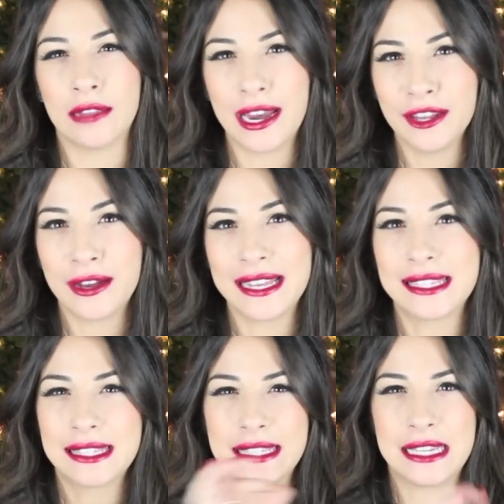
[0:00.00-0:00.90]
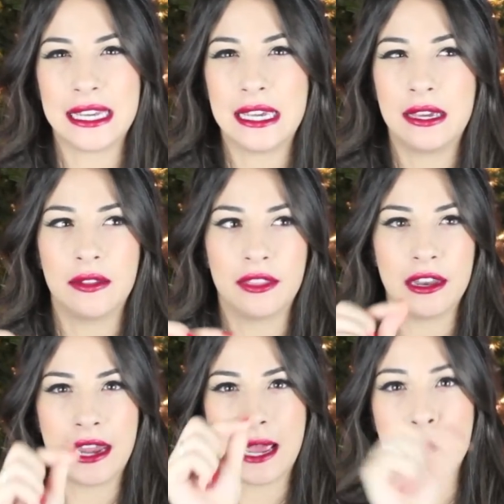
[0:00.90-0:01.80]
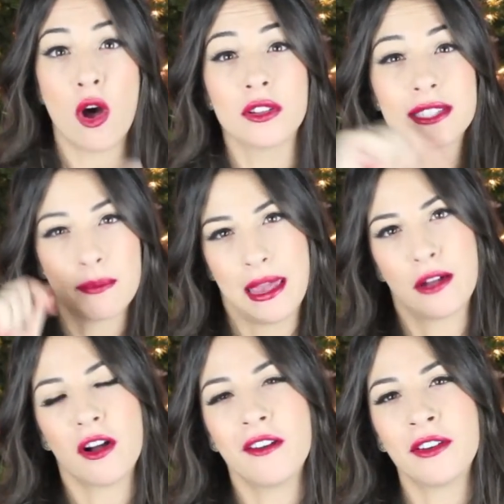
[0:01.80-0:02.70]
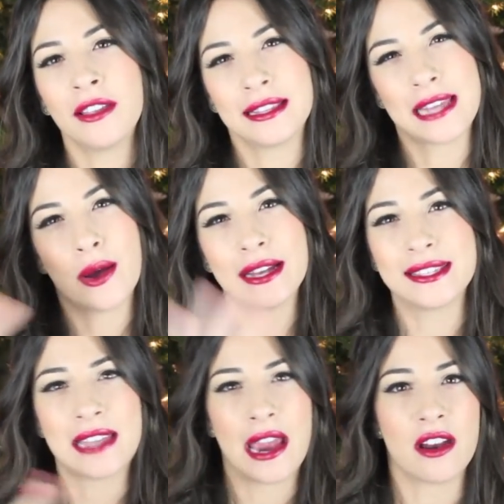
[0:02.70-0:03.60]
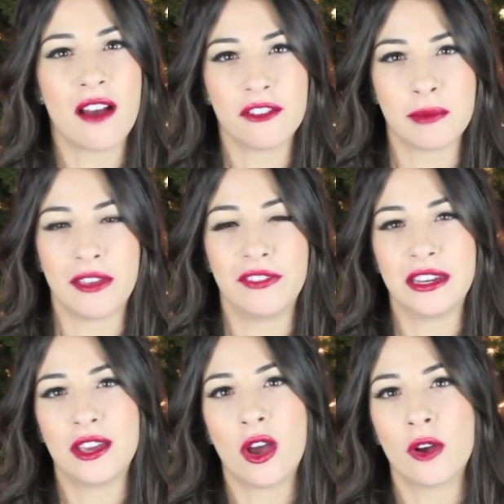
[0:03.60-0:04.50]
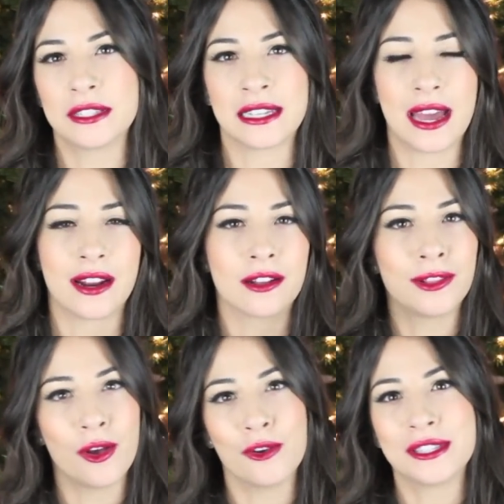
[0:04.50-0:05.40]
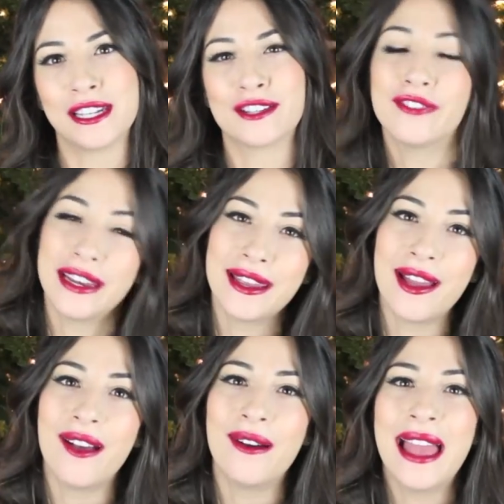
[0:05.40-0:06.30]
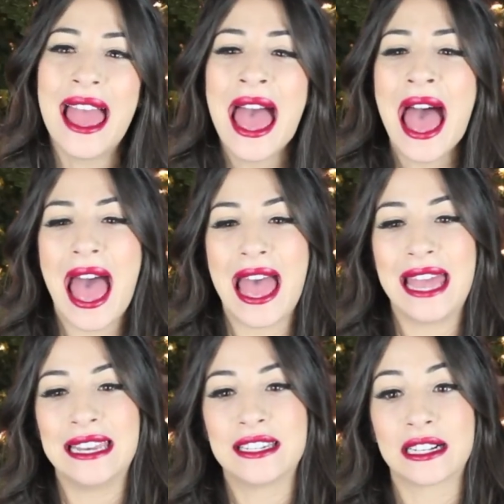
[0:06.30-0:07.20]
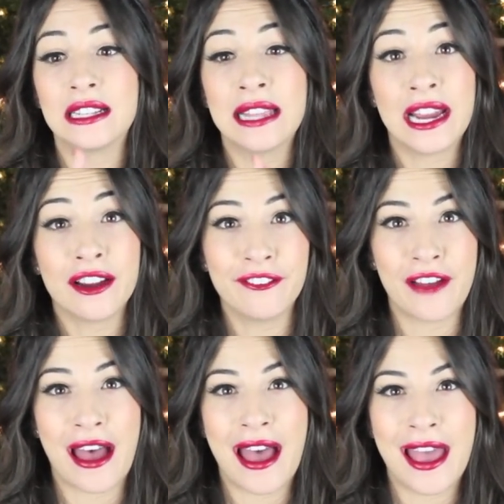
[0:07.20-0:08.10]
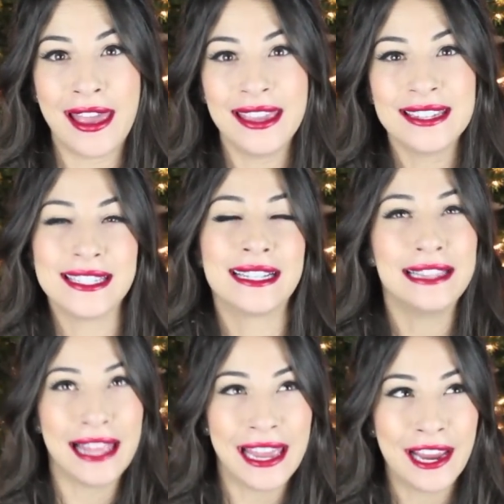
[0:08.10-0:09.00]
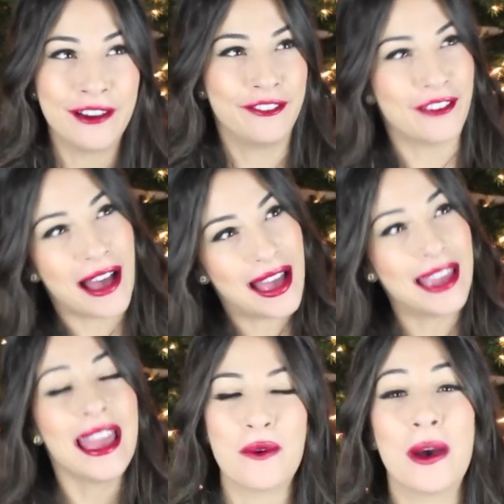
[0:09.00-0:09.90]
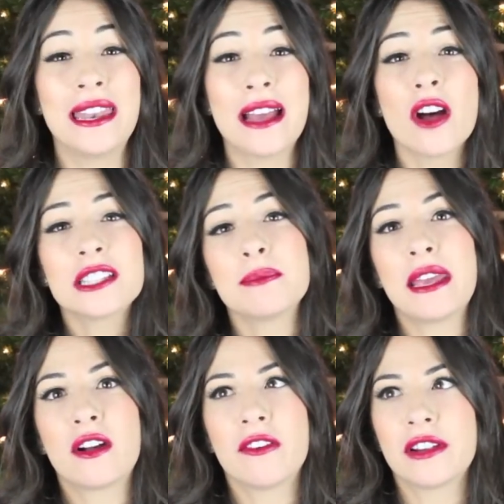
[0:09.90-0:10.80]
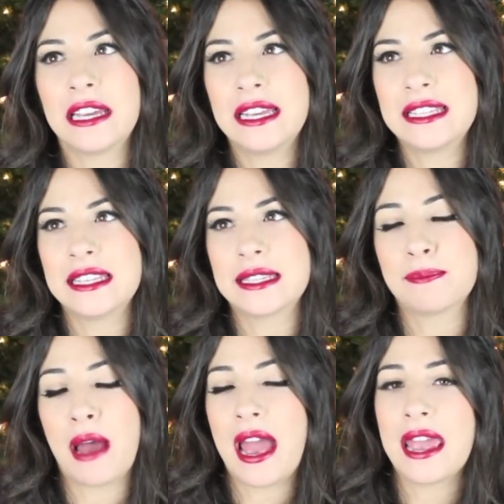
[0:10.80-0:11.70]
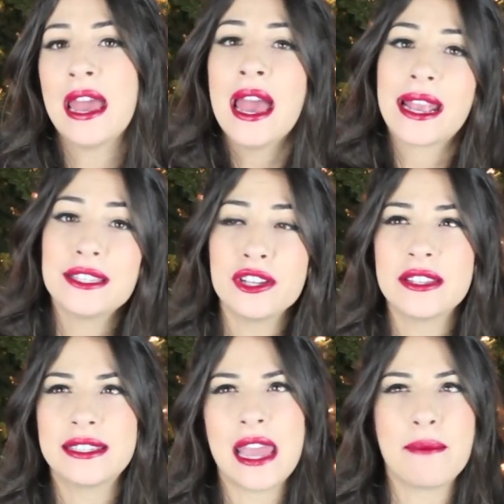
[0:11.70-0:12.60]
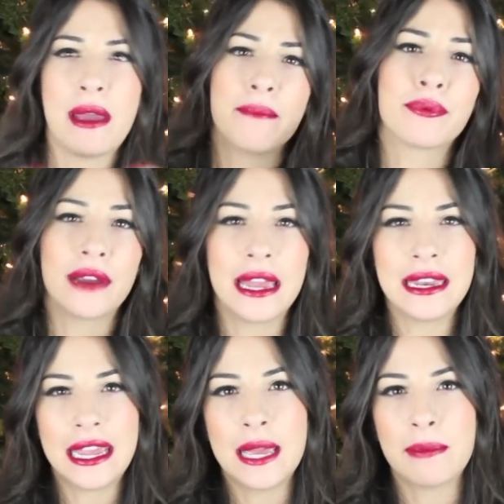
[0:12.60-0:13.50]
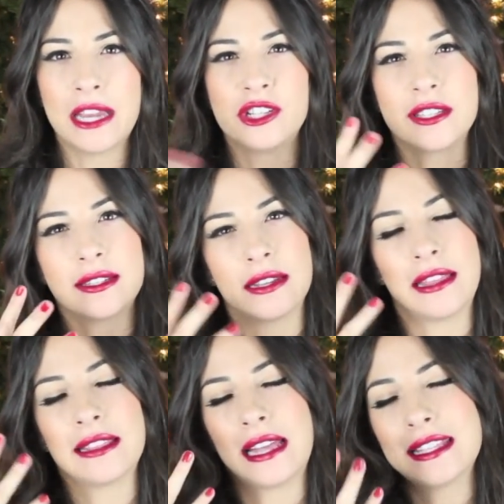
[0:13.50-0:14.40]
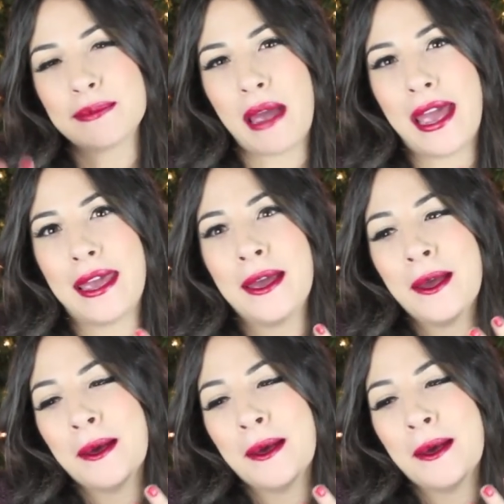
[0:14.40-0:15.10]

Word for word: a lot of you guys see the name Ultimakeover. That's how I sign off on my videos and kind of close each video. And to clarify, to clarify, what Ultimakeover is, is my, I guess you could say my brand name. I just, that that's my,